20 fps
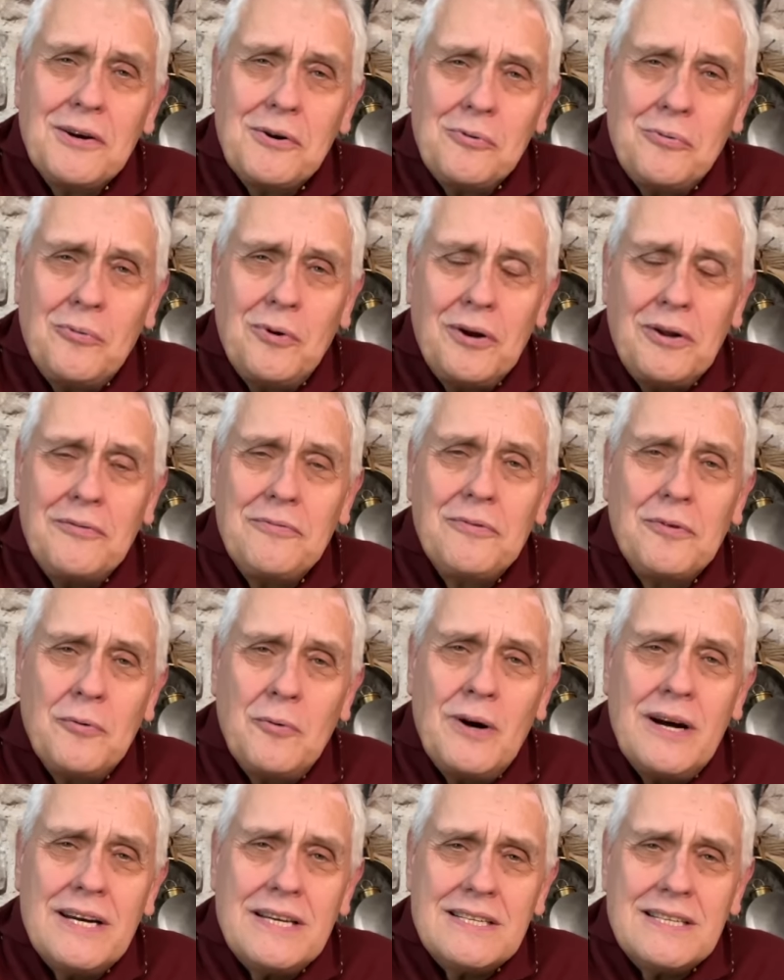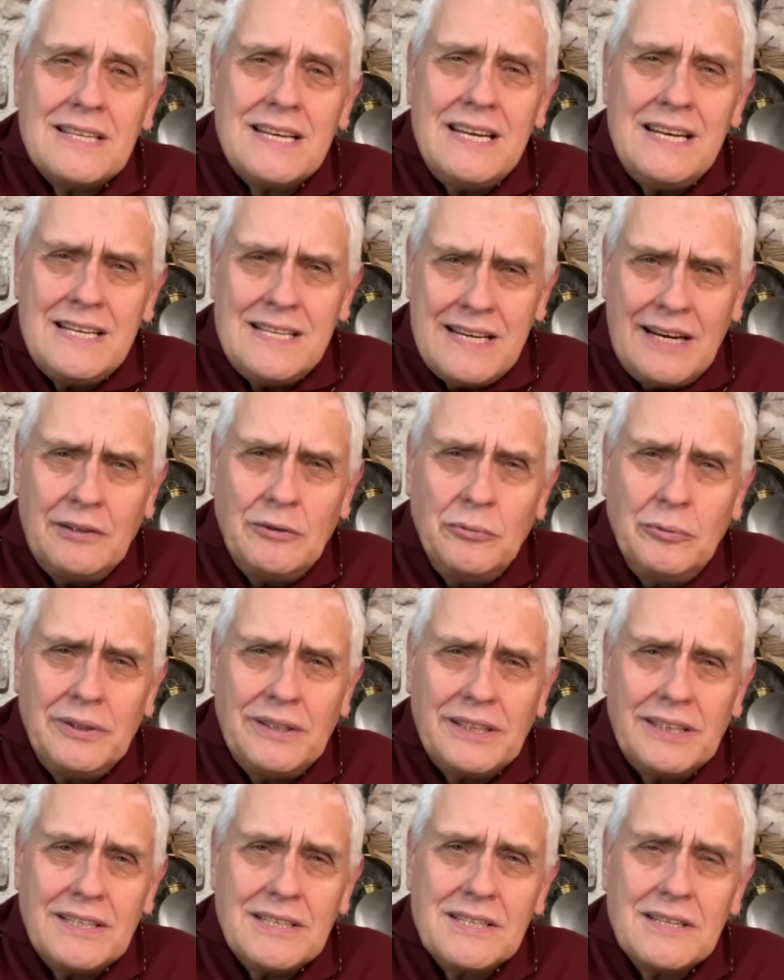one of the ways he dealt
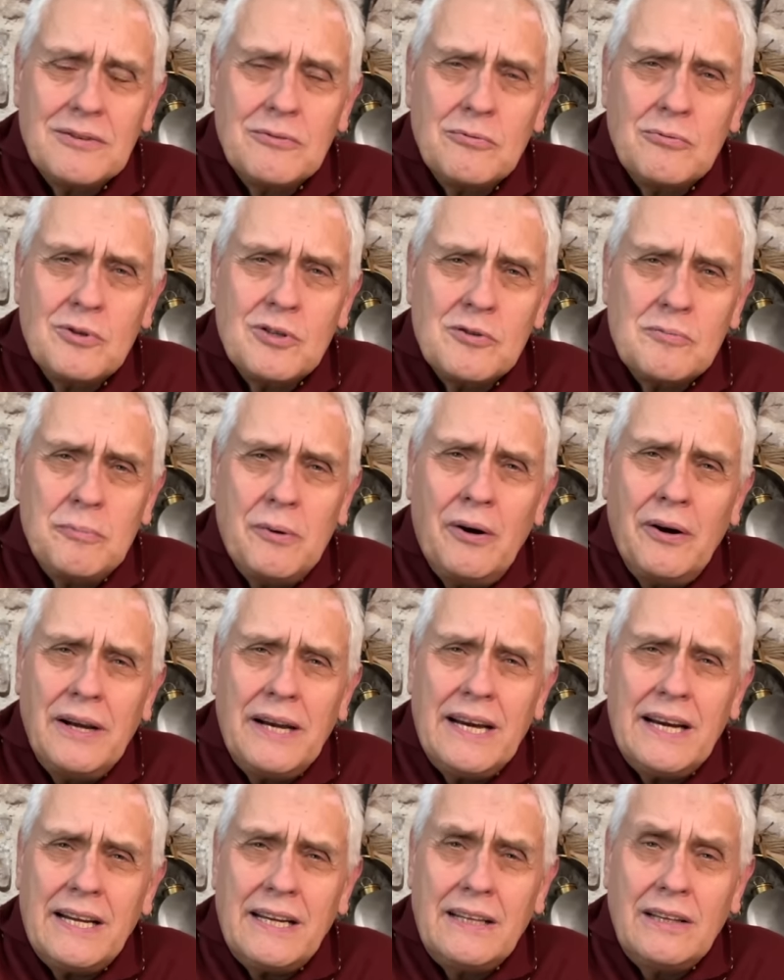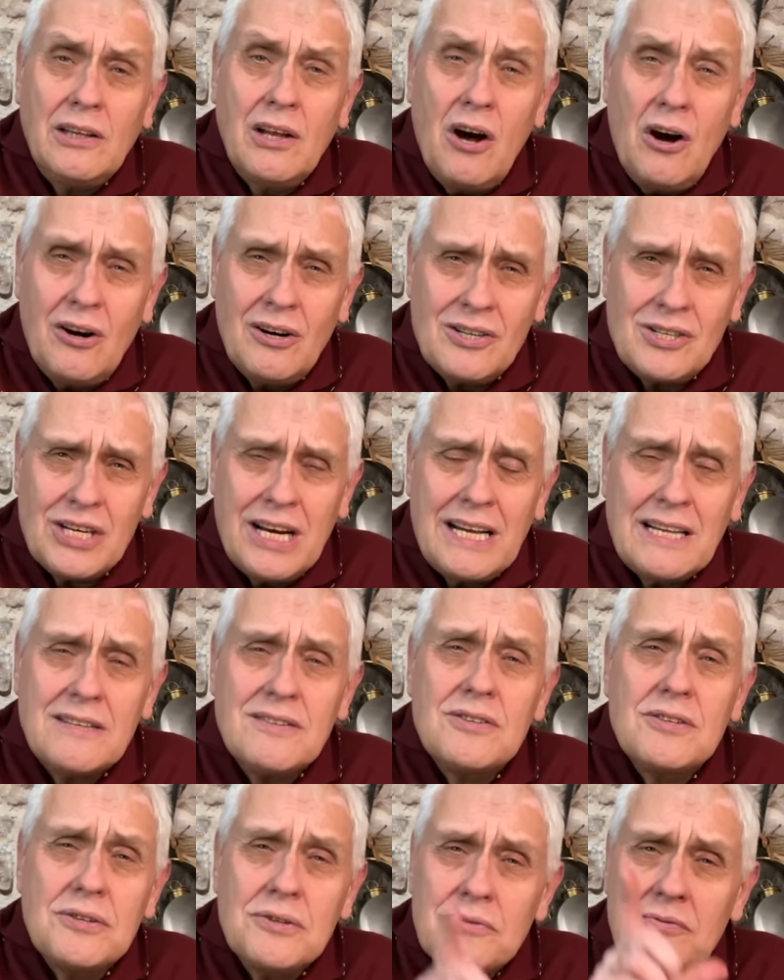with it was by getting large
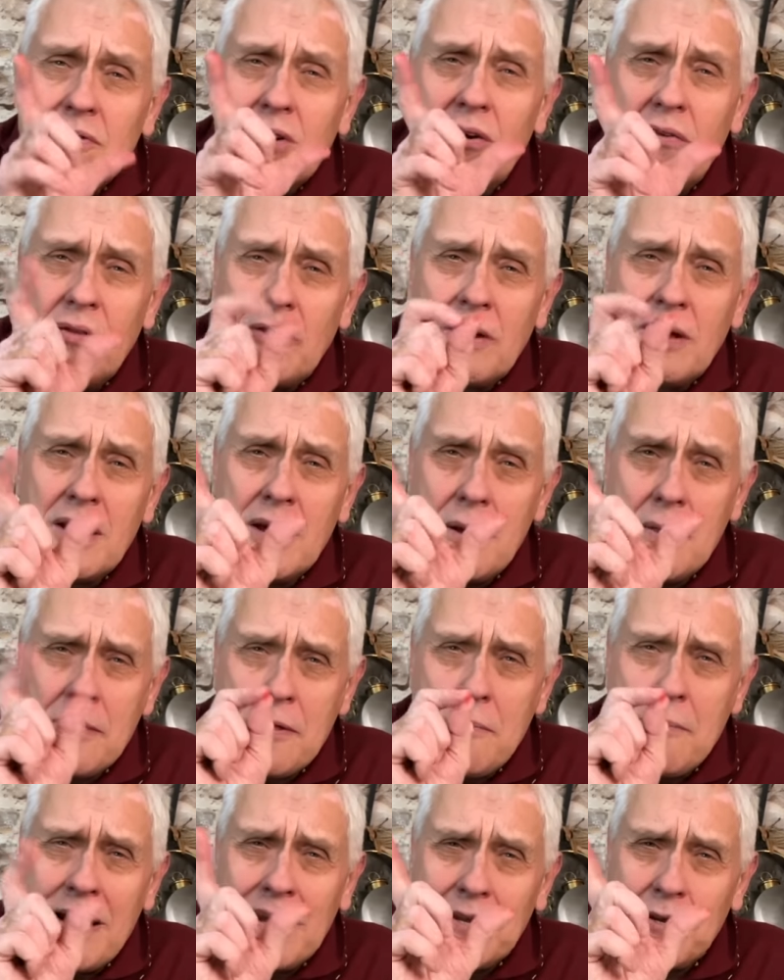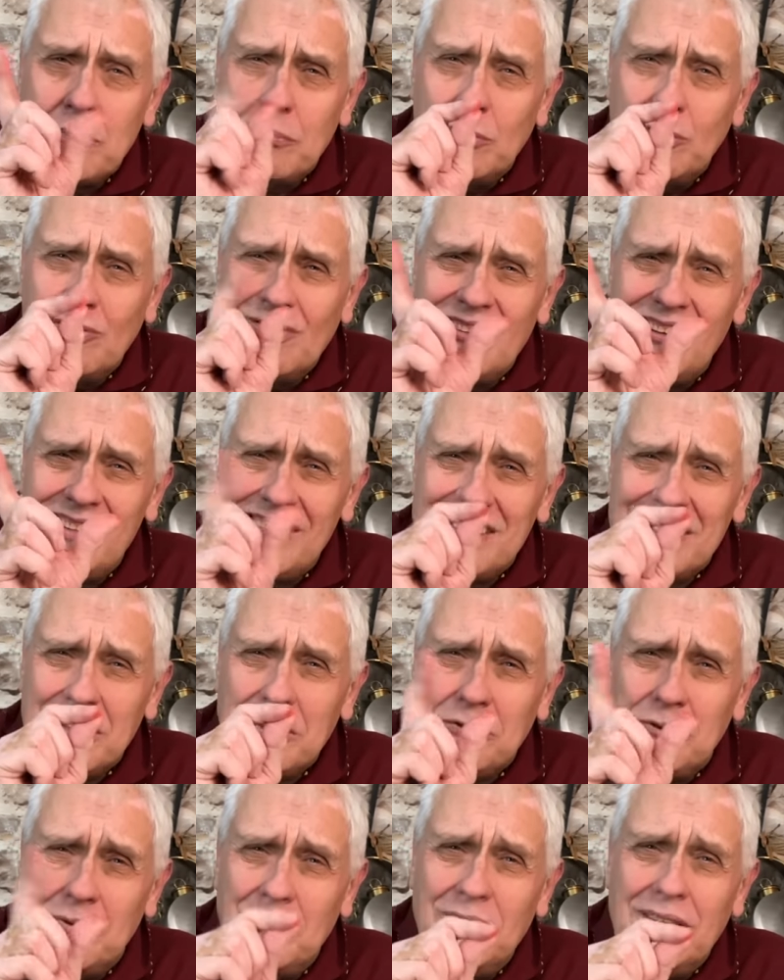ants who've got the mandibles, is
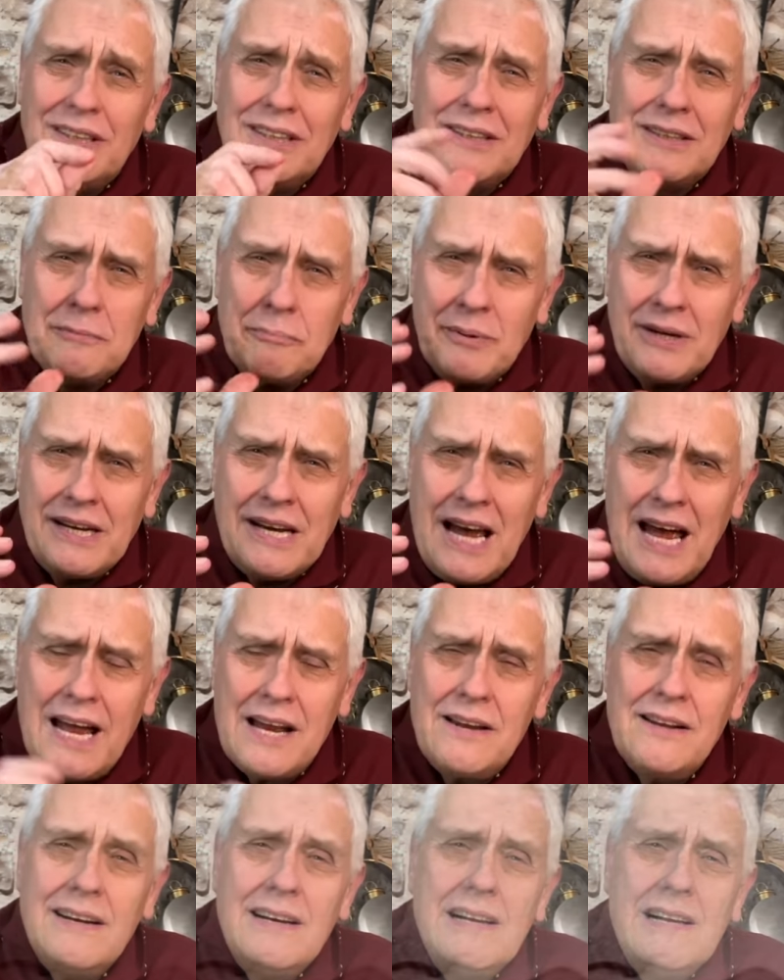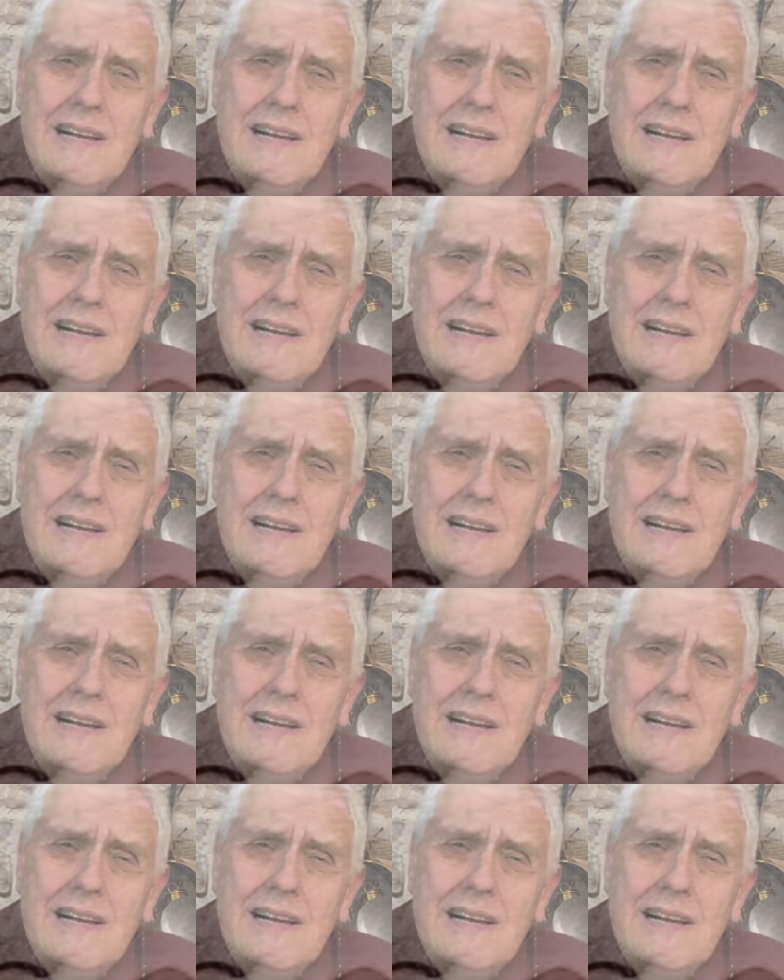it called, and the big head,